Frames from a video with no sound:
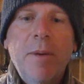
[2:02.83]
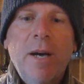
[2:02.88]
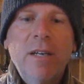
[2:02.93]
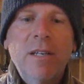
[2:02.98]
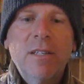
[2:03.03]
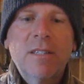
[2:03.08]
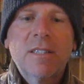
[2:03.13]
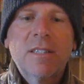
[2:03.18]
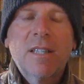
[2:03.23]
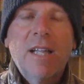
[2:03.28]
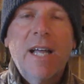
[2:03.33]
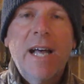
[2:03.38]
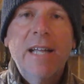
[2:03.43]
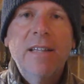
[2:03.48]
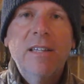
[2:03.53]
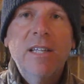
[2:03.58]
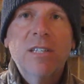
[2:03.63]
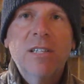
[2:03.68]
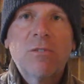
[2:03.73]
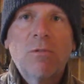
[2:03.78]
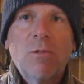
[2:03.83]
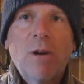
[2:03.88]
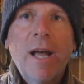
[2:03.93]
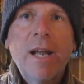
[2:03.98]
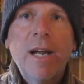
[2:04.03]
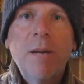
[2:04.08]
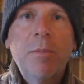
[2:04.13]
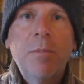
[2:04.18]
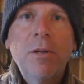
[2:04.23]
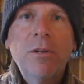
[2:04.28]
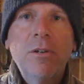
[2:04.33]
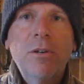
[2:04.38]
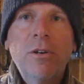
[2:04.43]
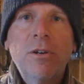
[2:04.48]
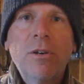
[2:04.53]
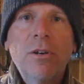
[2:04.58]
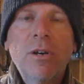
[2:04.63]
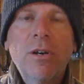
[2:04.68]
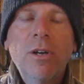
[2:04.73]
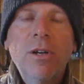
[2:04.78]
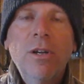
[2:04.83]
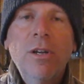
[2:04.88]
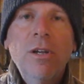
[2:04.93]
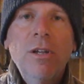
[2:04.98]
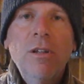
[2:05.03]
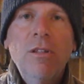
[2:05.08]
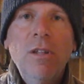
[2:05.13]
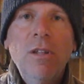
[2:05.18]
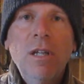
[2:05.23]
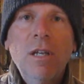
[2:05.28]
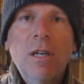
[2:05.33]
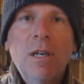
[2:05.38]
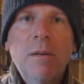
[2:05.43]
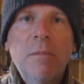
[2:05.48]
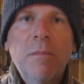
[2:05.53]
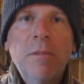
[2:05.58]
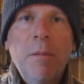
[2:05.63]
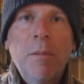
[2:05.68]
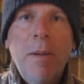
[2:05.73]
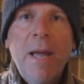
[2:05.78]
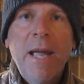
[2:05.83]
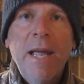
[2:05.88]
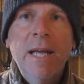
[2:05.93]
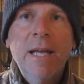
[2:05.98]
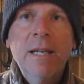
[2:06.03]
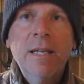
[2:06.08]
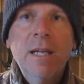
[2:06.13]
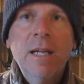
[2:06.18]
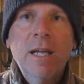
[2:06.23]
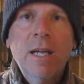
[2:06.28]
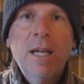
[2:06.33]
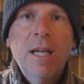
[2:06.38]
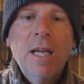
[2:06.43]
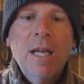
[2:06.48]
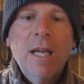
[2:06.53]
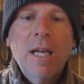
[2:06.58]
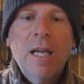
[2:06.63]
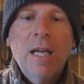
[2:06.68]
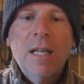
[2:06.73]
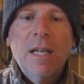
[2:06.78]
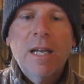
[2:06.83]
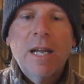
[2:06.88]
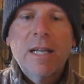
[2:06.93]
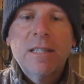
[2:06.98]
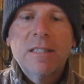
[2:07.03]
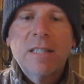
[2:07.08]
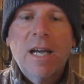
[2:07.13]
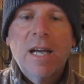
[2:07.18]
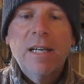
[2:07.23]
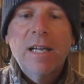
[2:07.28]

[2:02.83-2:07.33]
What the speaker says: I just slide this right up under the pan, and as I